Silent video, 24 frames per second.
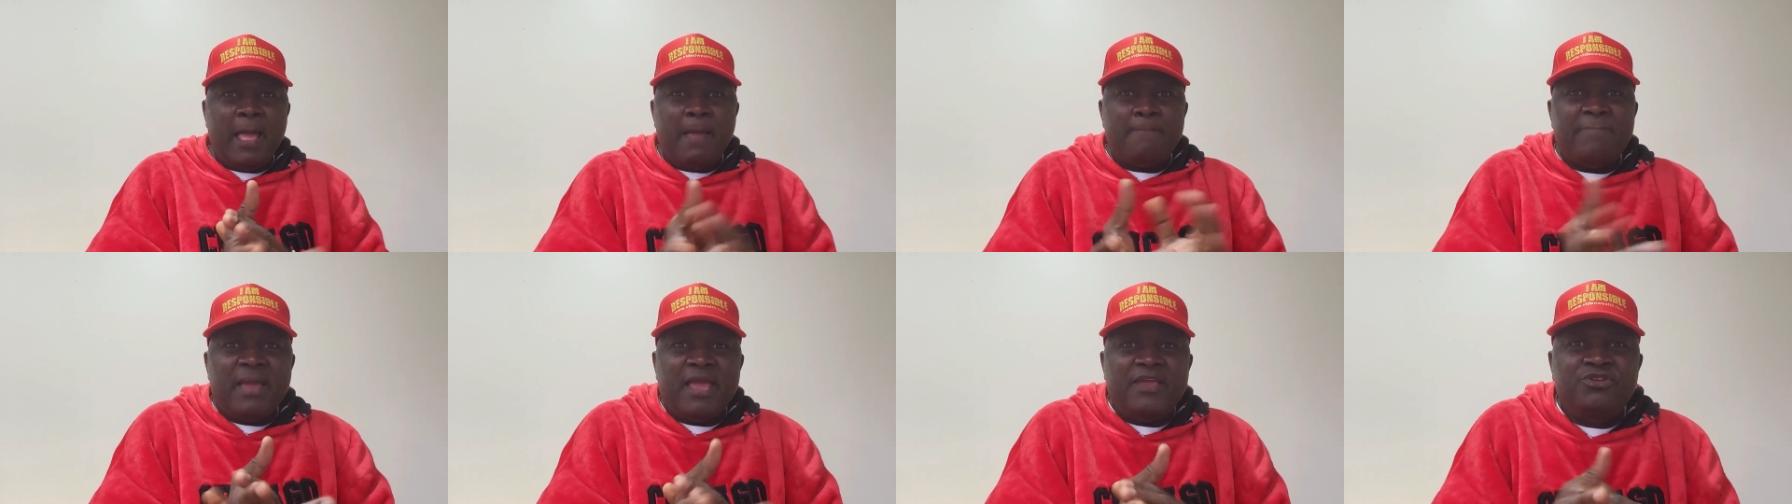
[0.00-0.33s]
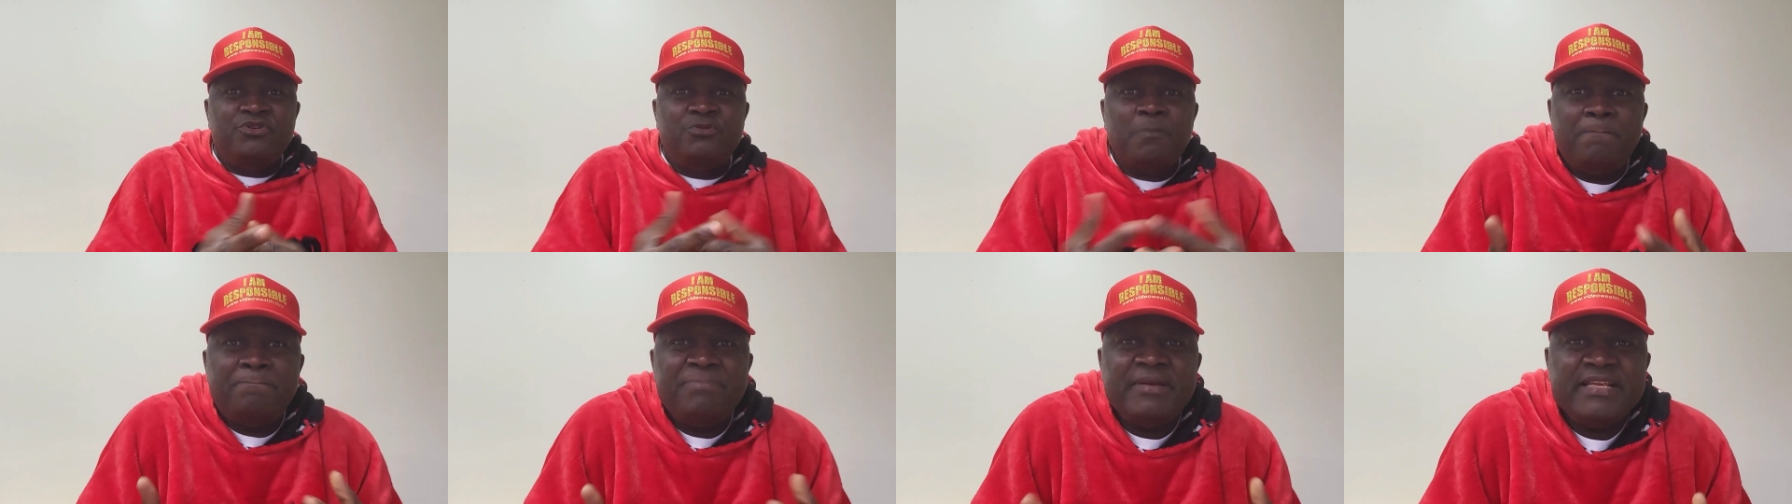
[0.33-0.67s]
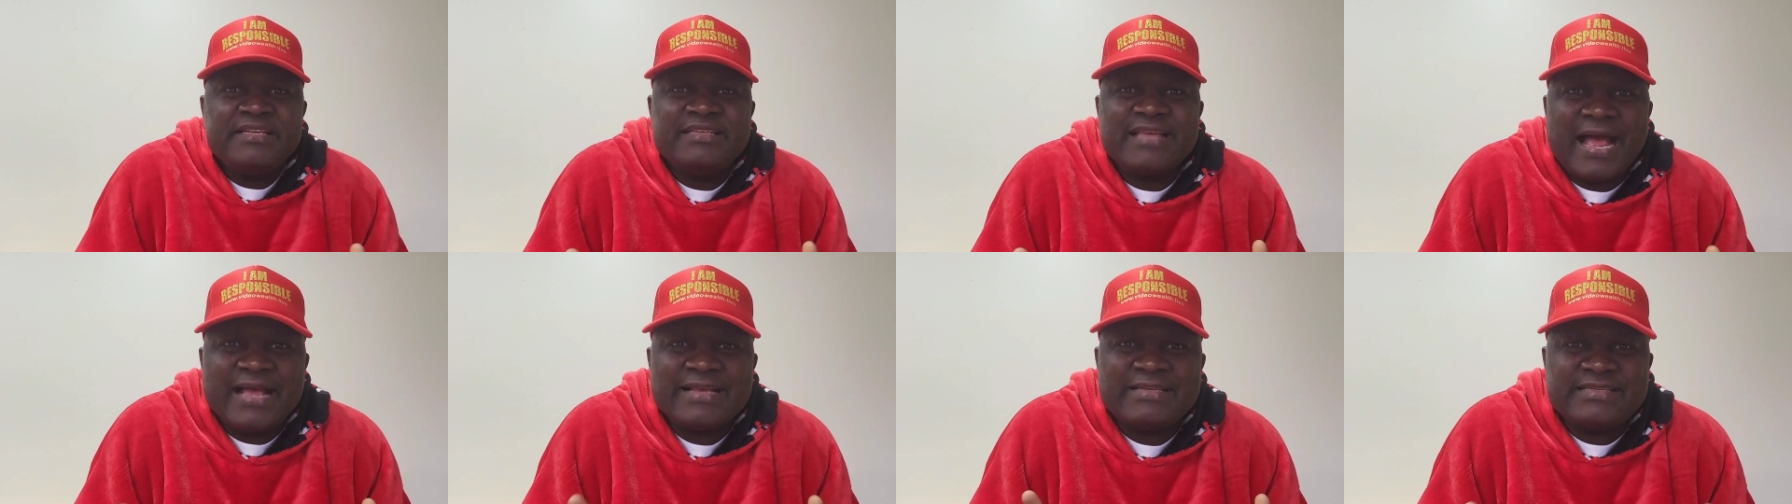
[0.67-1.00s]
But
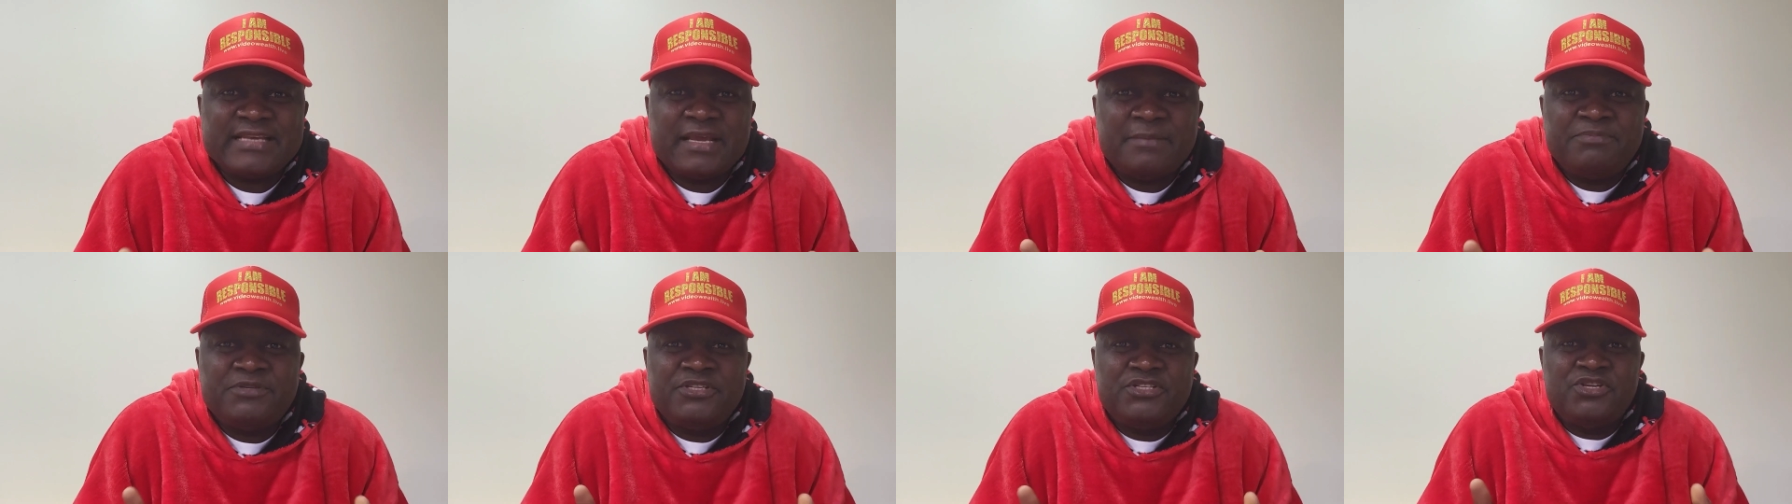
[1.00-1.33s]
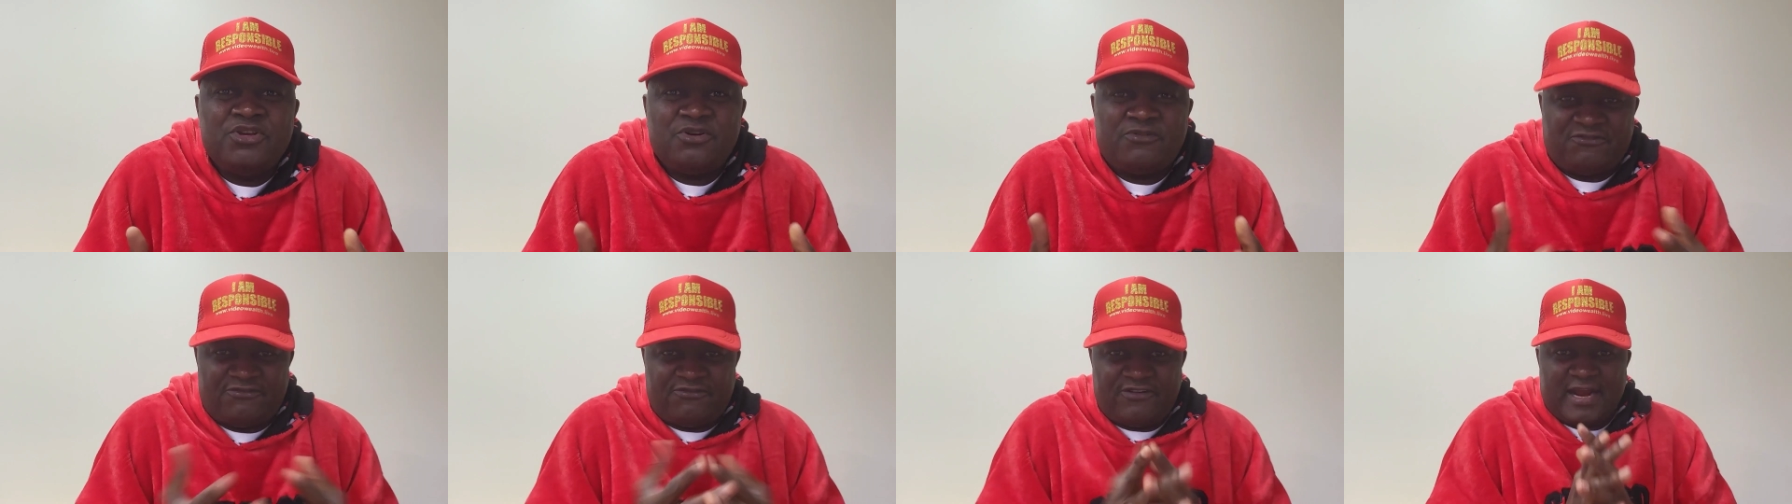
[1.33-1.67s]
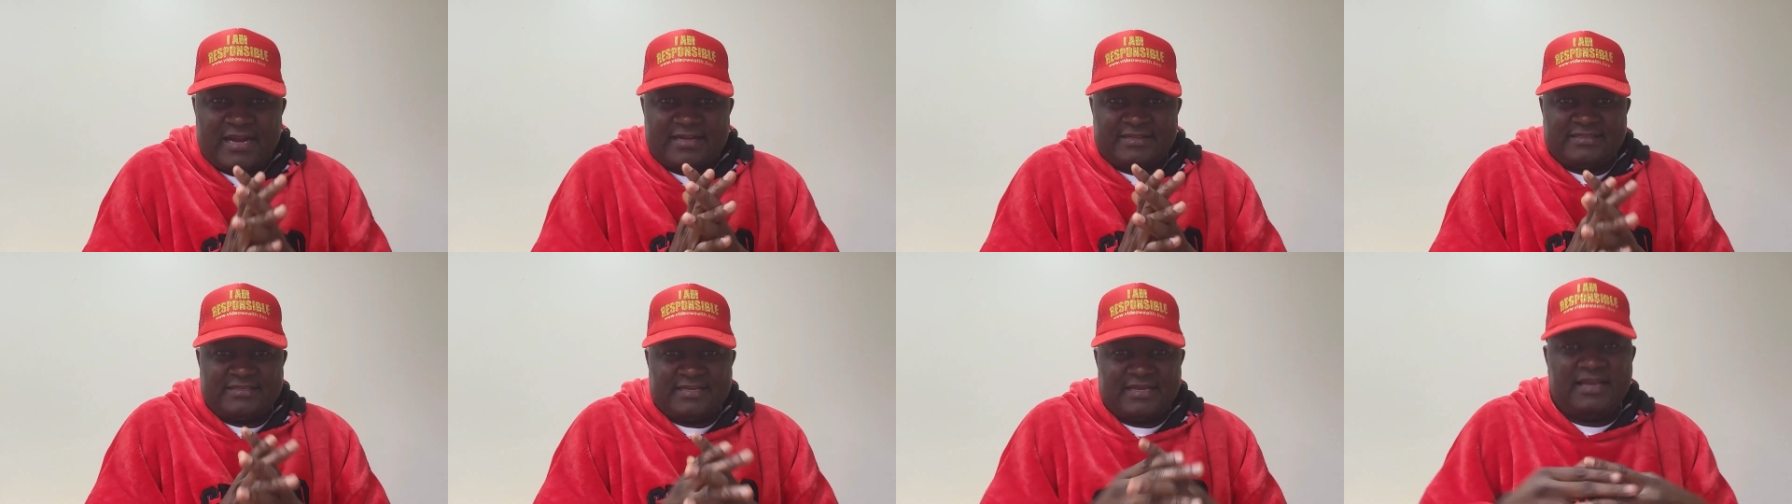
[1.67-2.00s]
please accept your
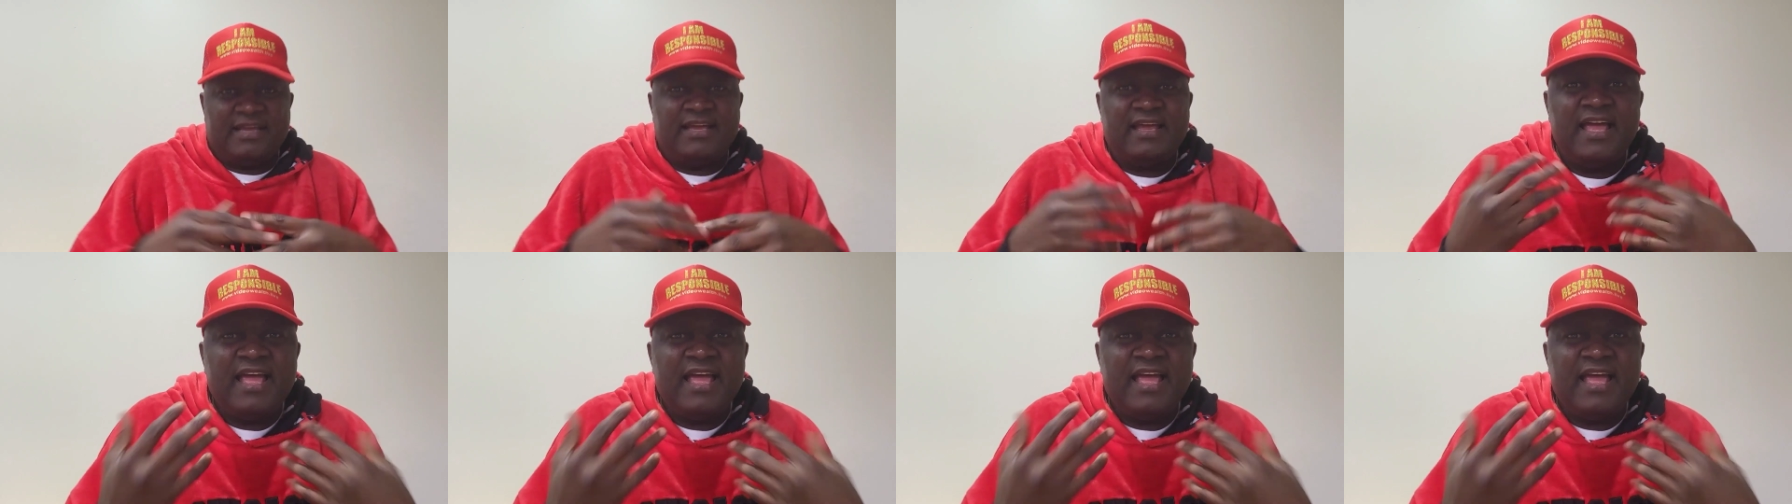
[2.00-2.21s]
fact.